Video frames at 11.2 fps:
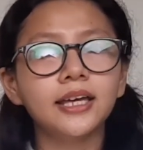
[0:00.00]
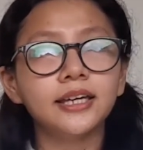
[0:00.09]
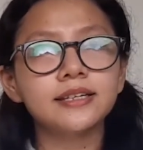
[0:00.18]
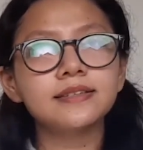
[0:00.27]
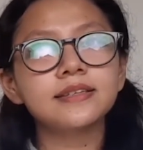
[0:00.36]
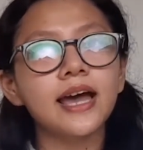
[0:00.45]

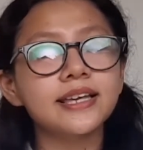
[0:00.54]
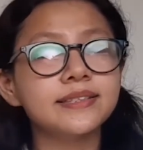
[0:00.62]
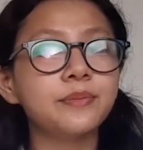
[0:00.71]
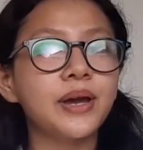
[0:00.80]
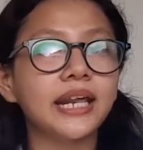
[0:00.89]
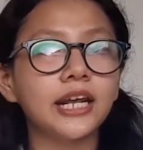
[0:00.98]
is
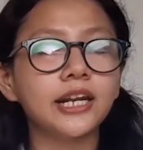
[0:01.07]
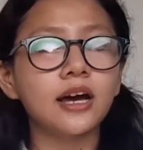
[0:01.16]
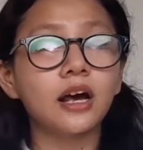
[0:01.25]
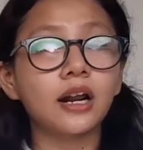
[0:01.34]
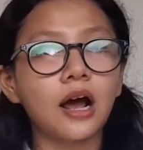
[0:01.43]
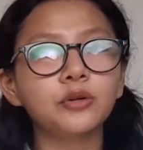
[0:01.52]
estimated
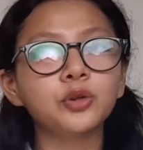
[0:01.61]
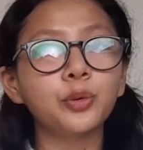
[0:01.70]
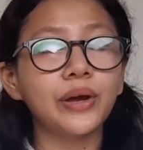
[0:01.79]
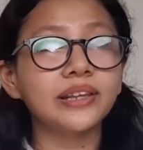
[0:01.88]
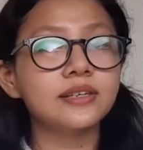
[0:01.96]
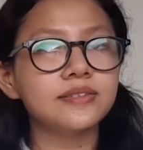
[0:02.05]
around
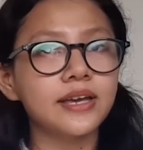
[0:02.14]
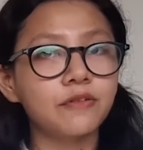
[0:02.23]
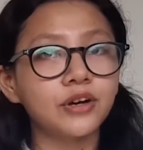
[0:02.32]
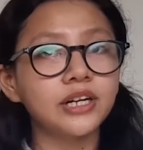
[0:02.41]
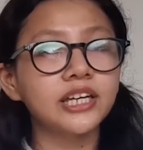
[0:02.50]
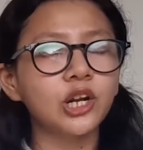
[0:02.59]

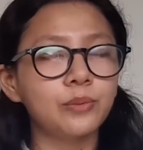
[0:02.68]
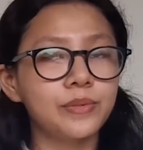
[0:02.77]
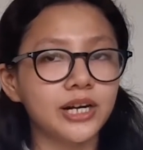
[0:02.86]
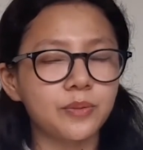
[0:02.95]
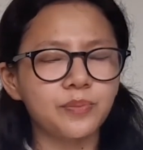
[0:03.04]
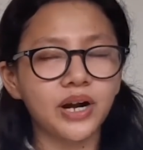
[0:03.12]
27
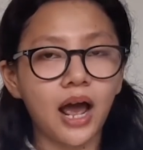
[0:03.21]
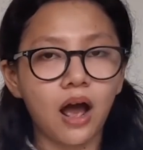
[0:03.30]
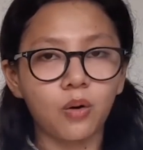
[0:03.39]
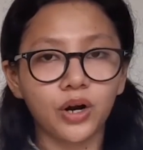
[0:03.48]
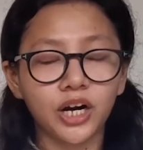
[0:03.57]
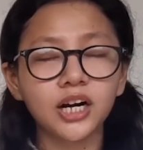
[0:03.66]
km per
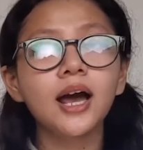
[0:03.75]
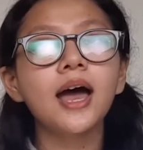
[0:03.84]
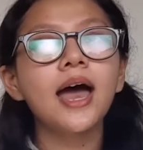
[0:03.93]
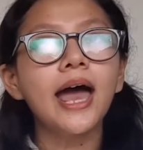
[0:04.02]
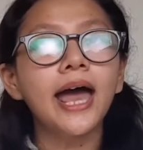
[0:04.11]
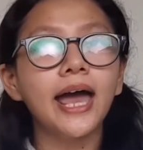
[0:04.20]
hour
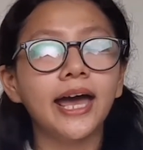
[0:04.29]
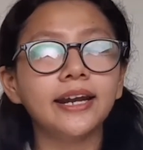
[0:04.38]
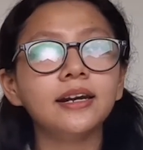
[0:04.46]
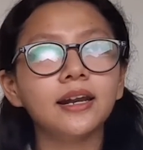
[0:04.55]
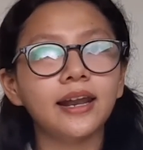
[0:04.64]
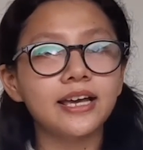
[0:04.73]

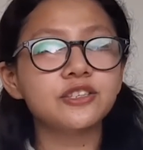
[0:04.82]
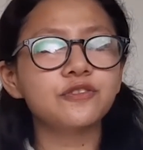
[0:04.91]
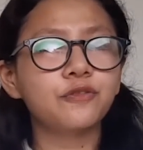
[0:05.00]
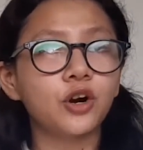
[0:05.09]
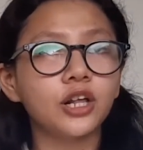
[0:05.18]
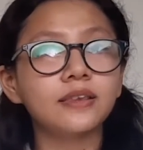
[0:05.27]
and lasts
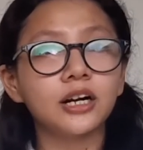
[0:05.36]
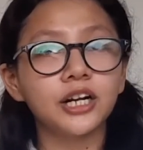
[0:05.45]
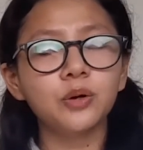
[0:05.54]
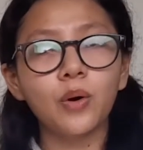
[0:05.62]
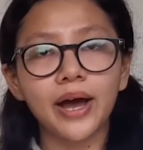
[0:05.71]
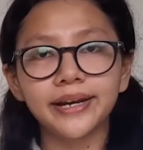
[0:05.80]
for
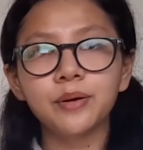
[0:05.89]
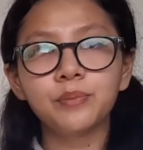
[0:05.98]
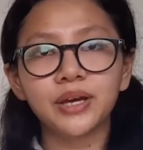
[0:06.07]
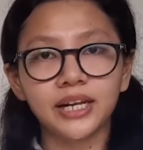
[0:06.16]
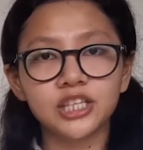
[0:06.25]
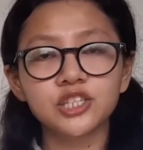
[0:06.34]
31
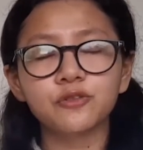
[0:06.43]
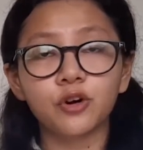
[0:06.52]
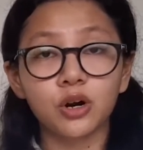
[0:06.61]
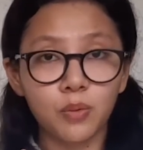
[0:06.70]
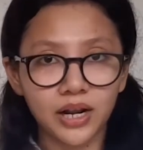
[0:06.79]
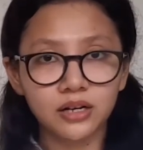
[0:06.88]
minutes
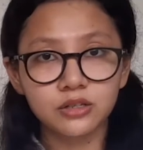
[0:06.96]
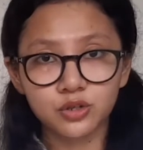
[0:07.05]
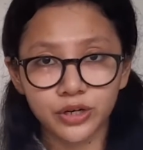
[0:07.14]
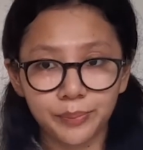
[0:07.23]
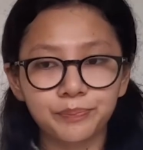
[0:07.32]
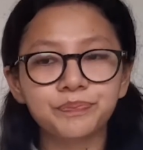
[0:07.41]
for one trip.